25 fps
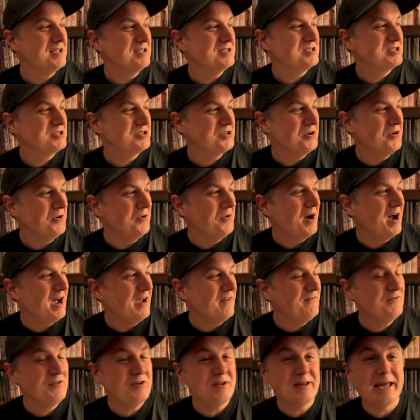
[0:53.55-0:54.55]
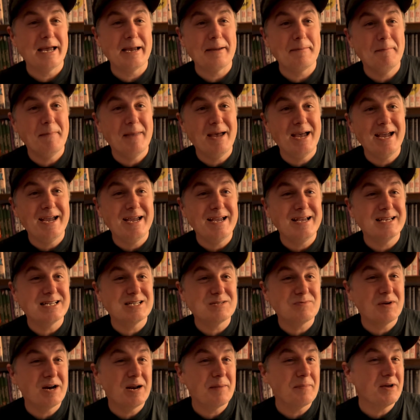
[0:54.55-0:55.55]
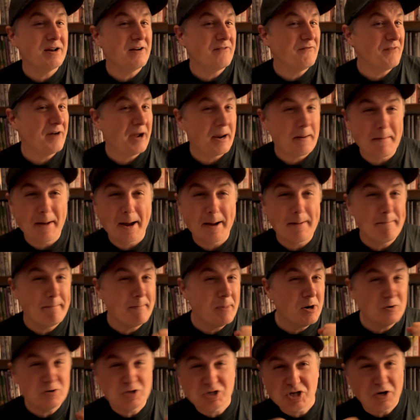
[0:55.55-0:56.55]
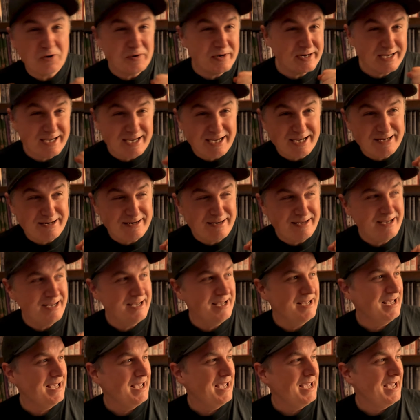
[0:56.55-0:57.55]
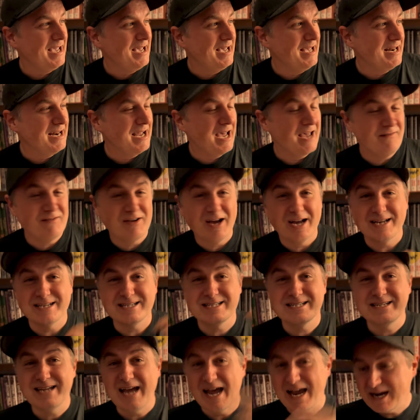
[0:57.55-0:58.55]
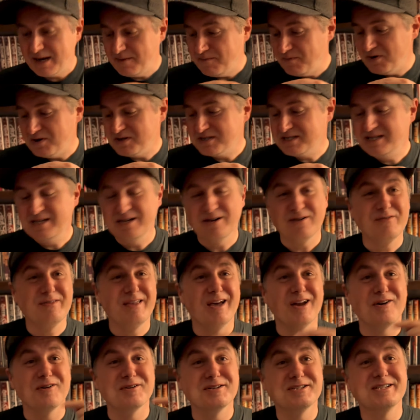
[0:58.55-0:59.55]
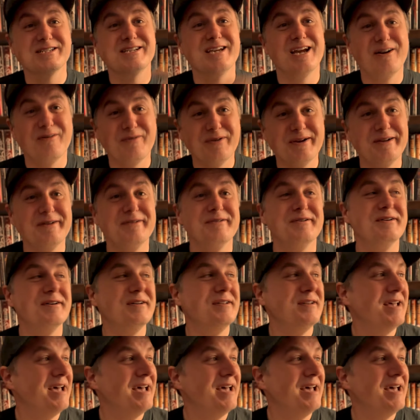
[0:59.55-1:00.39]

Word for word: So I feel like May is when I'm gonna find my mojo again. And I've got a stack of books here that are scary good